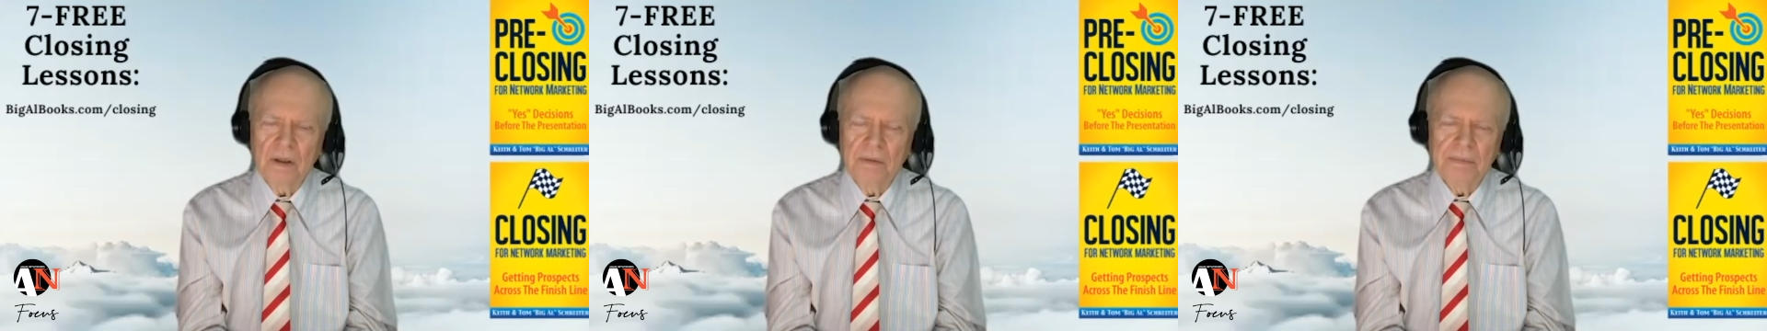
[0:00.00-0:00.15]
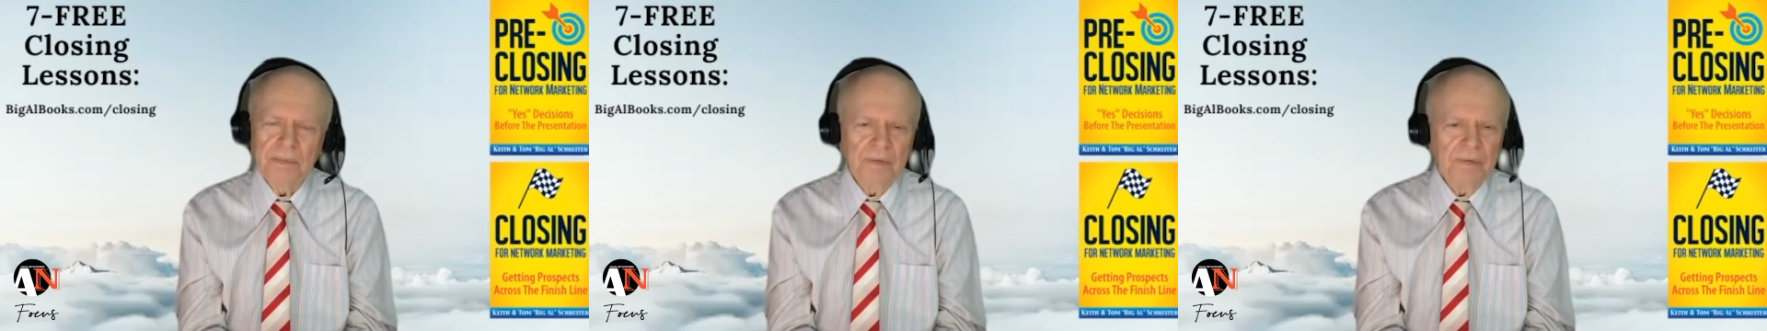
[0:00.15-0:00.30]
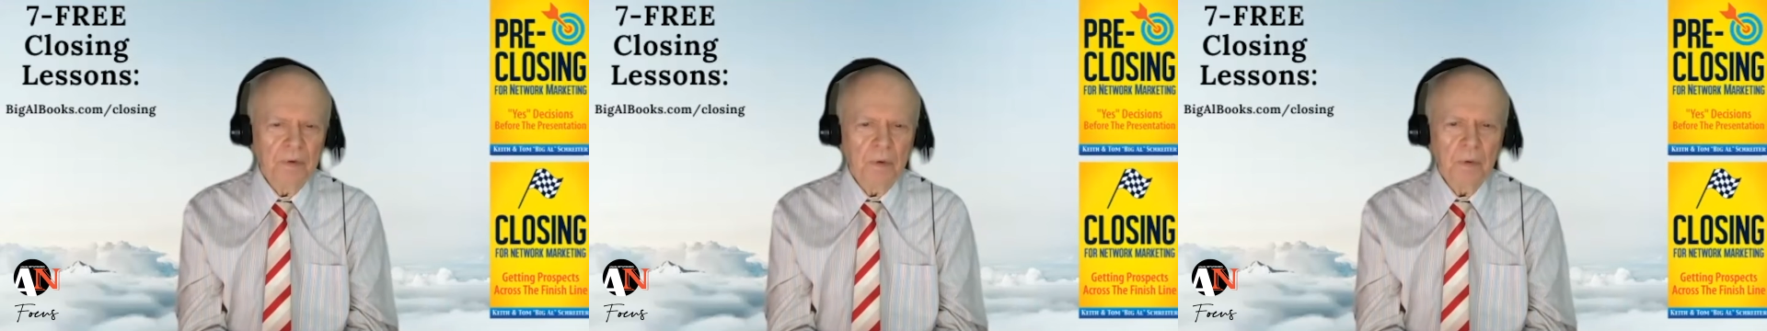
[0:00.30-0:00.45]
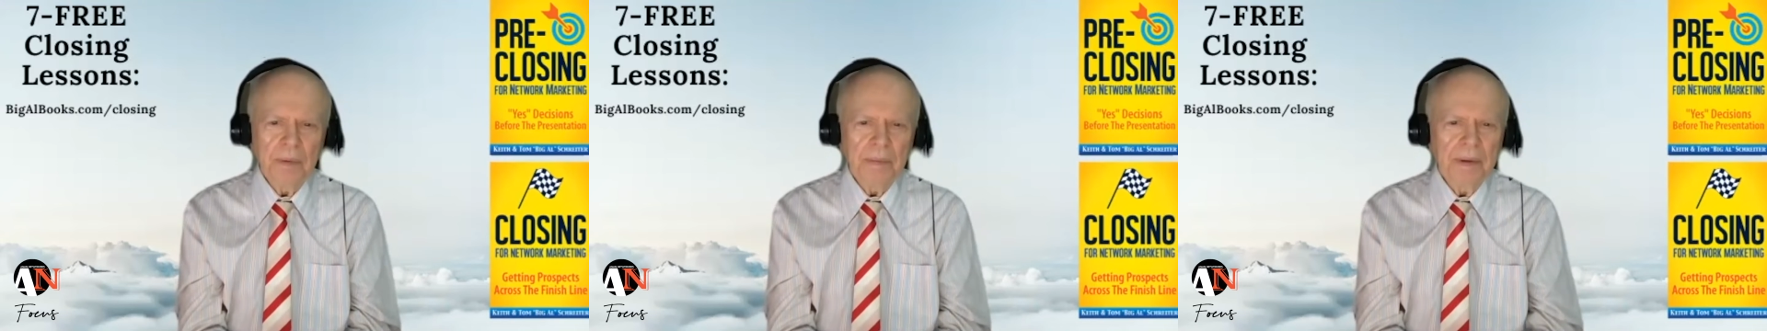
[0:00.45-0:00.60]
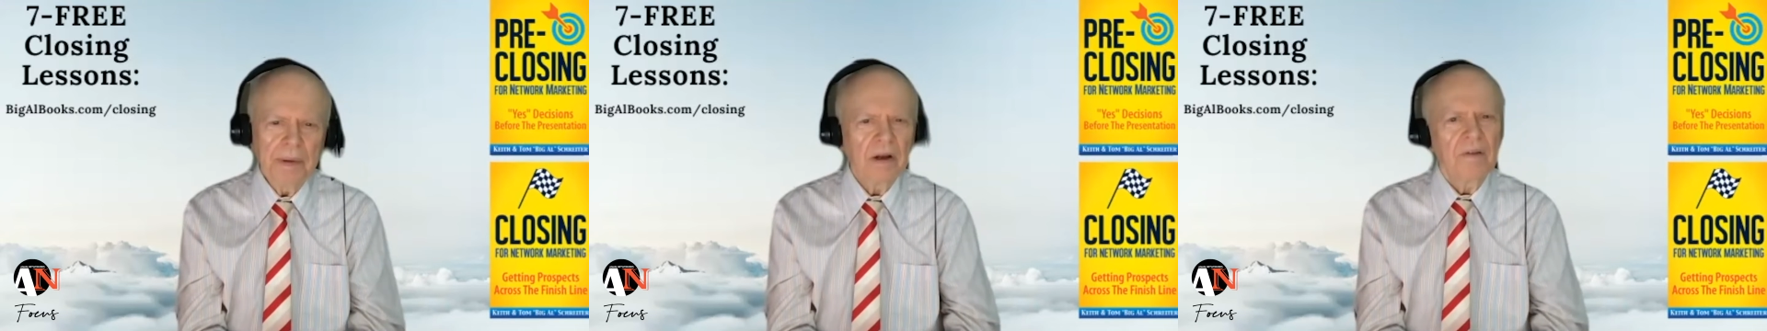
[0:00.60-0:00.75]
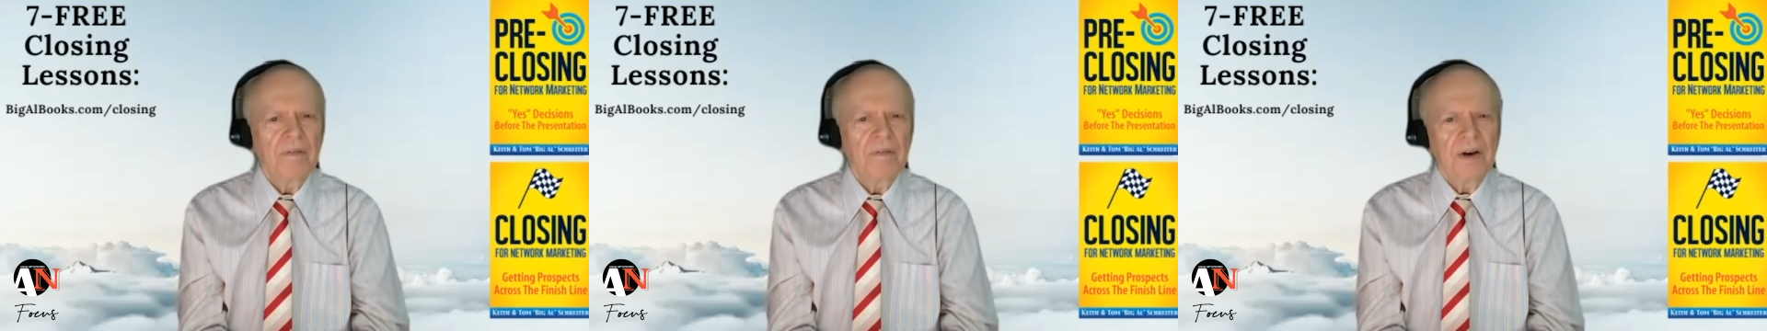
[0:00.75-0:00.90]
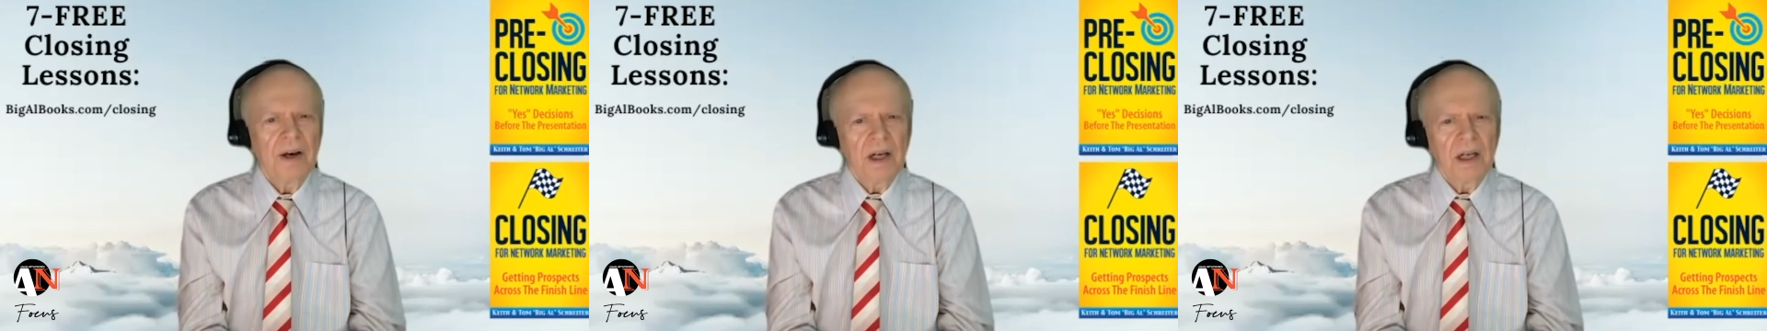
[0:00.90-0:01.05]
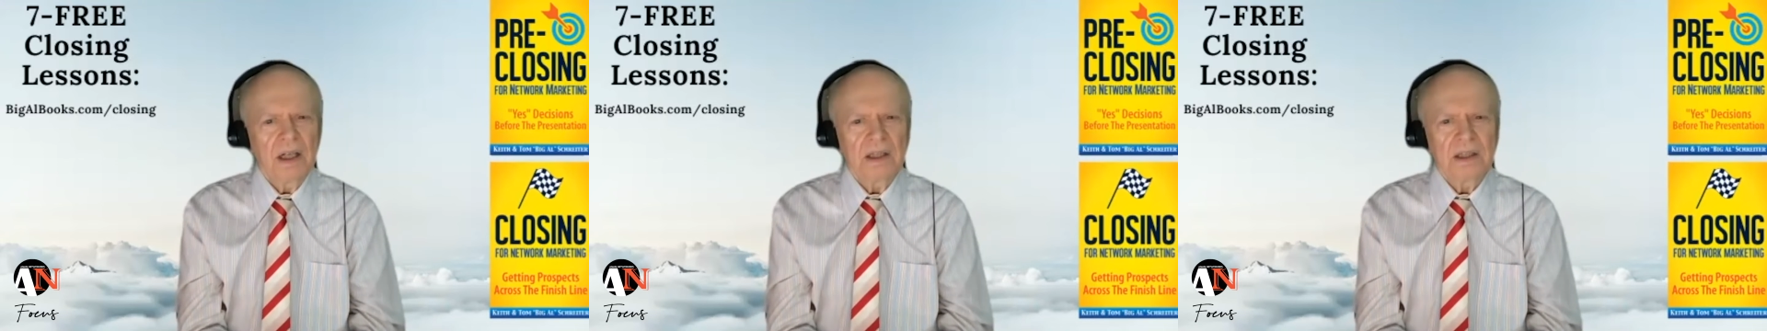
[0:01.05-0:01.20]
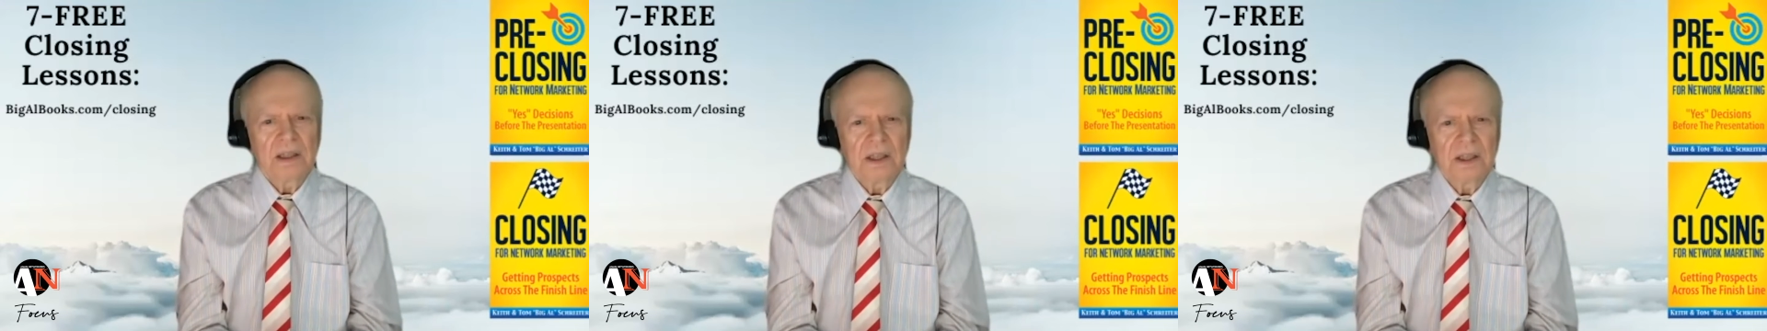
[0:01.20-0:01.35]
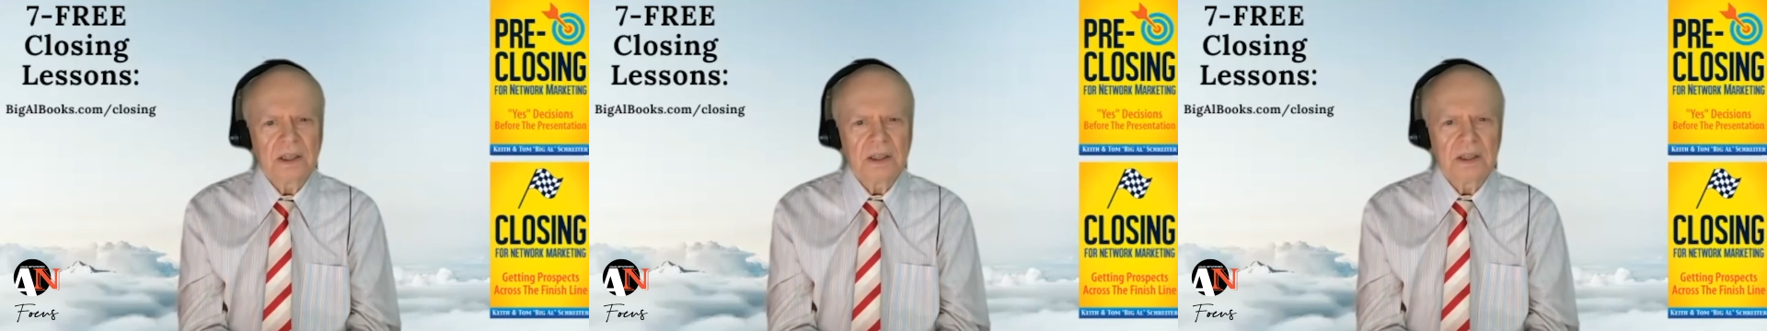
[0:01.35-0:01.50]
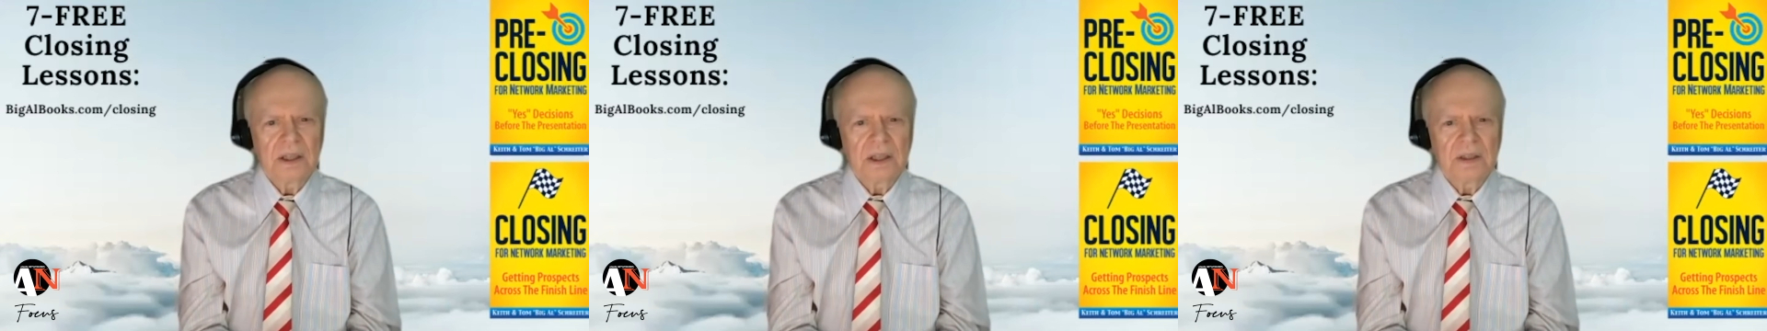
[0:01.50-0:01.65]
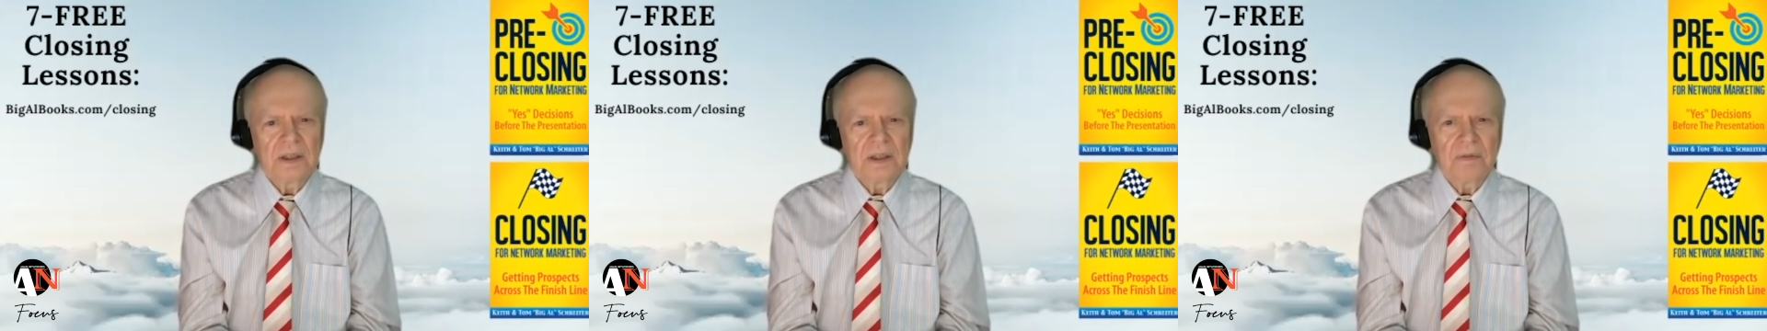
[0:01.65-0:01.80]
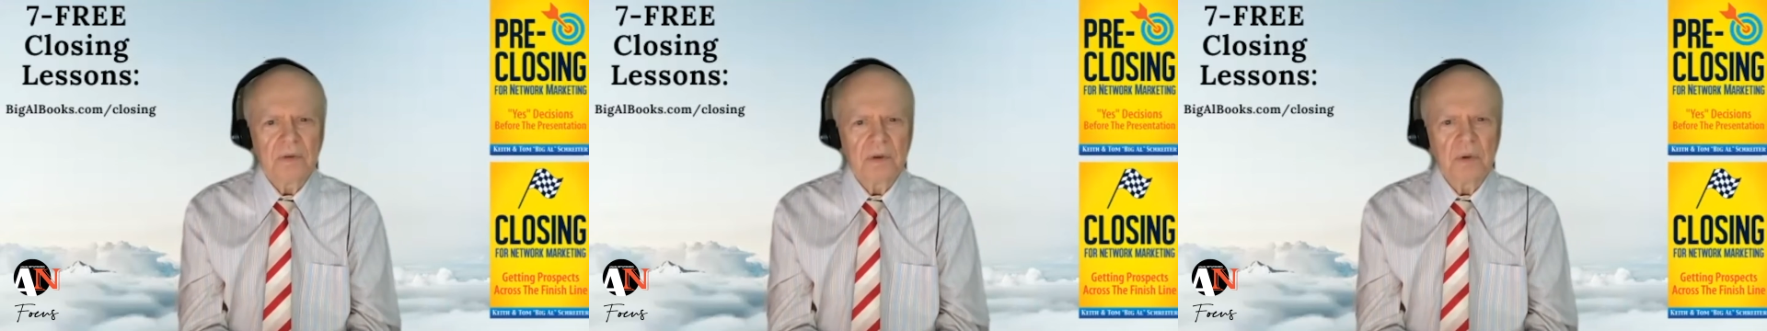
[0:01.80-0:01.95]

before we make our final decision if